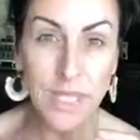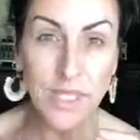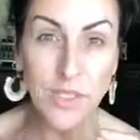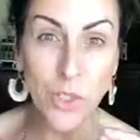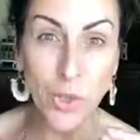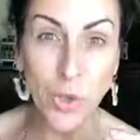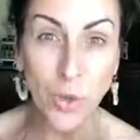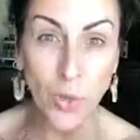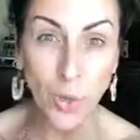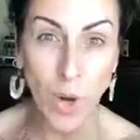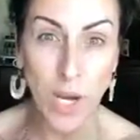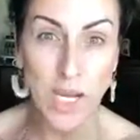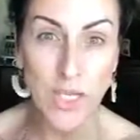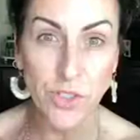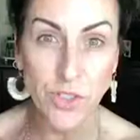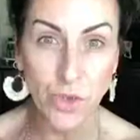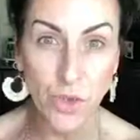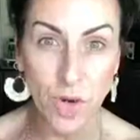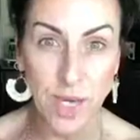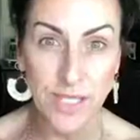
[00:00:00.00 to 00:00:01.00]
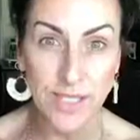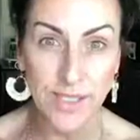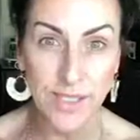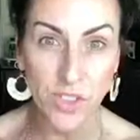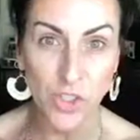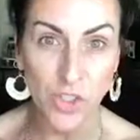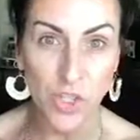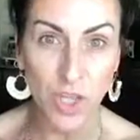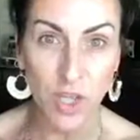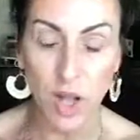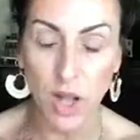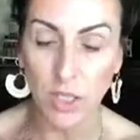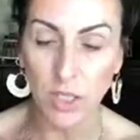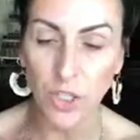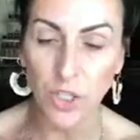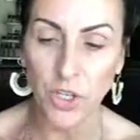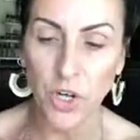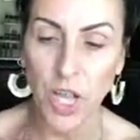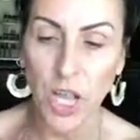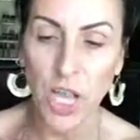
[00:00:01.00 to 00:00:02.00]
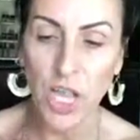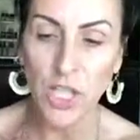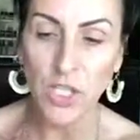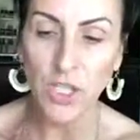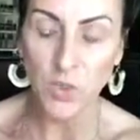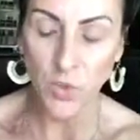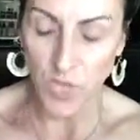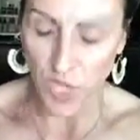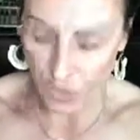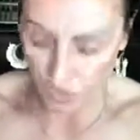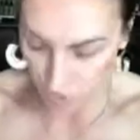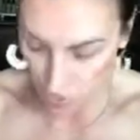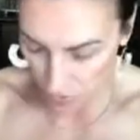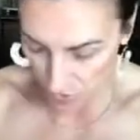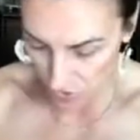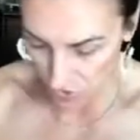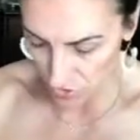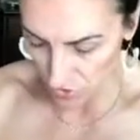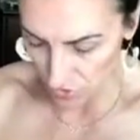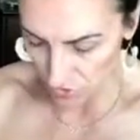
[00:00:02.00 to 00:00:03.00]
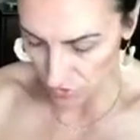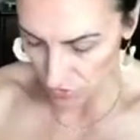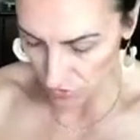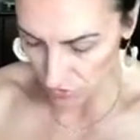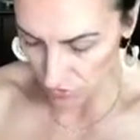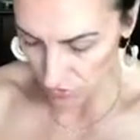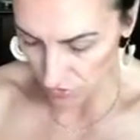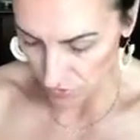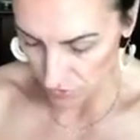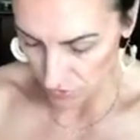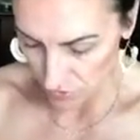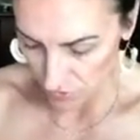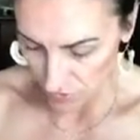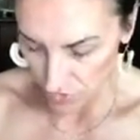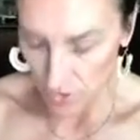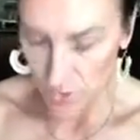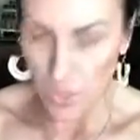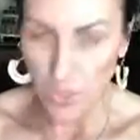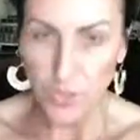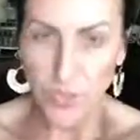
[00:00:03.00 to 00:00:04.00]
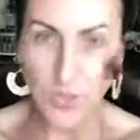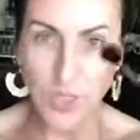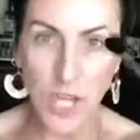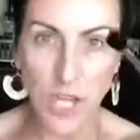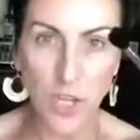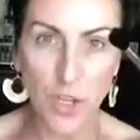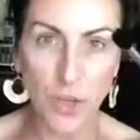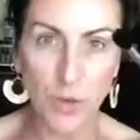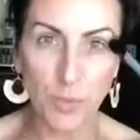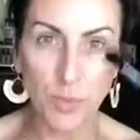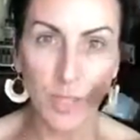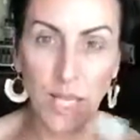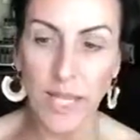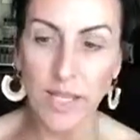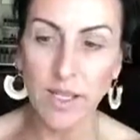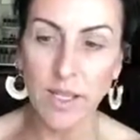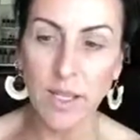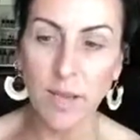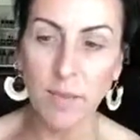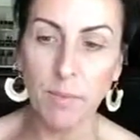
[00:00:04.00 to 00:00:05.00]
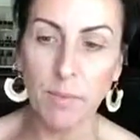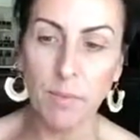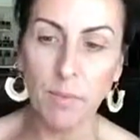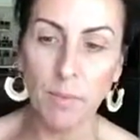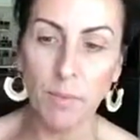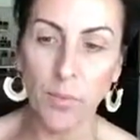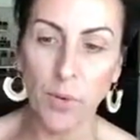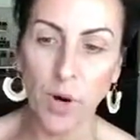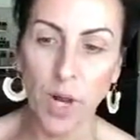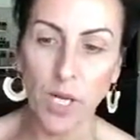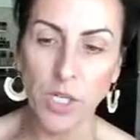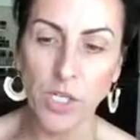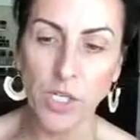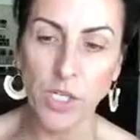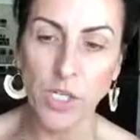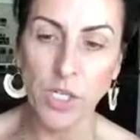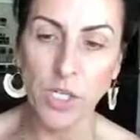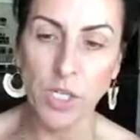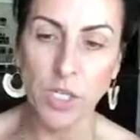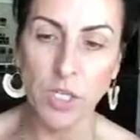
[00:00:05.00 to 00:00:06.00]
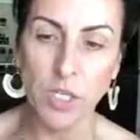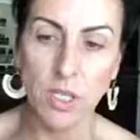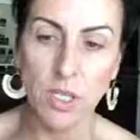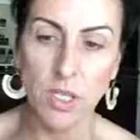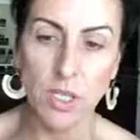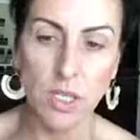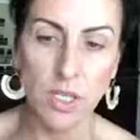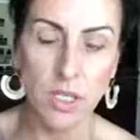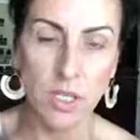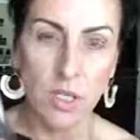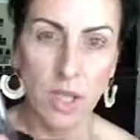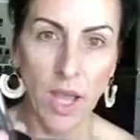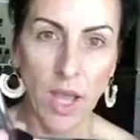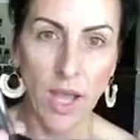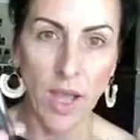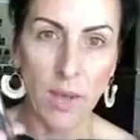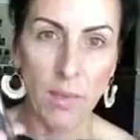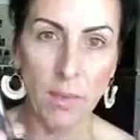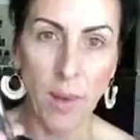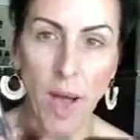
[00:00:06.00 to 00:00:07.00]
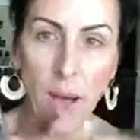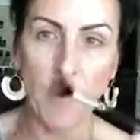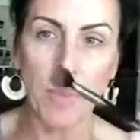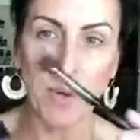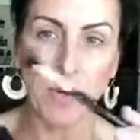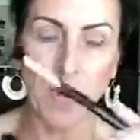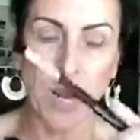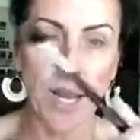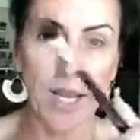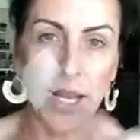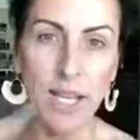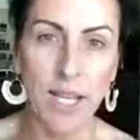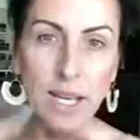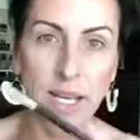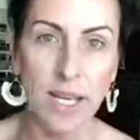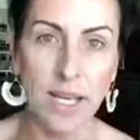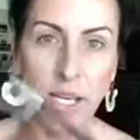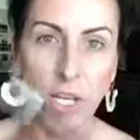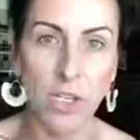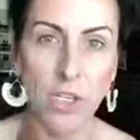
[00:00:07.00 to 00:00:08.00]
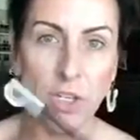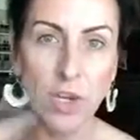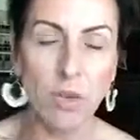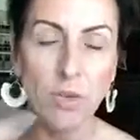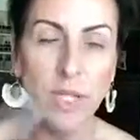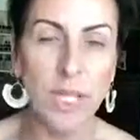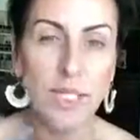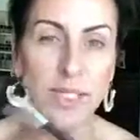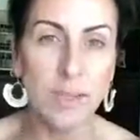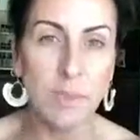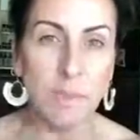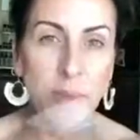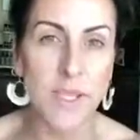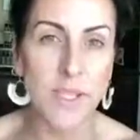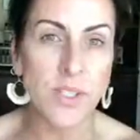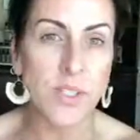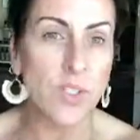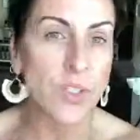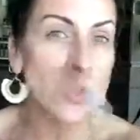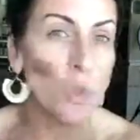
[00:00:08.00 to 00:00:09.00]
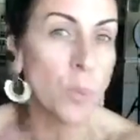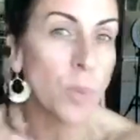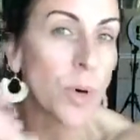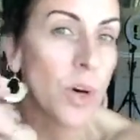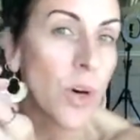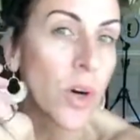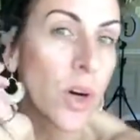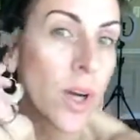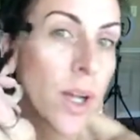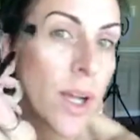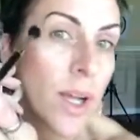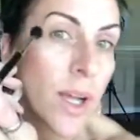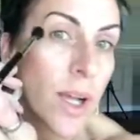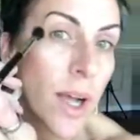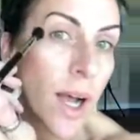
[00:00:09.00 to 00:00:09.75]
is a great transition color. So here's what you do. You take your blending brush, okay, pop it right in. Now you don't need to be super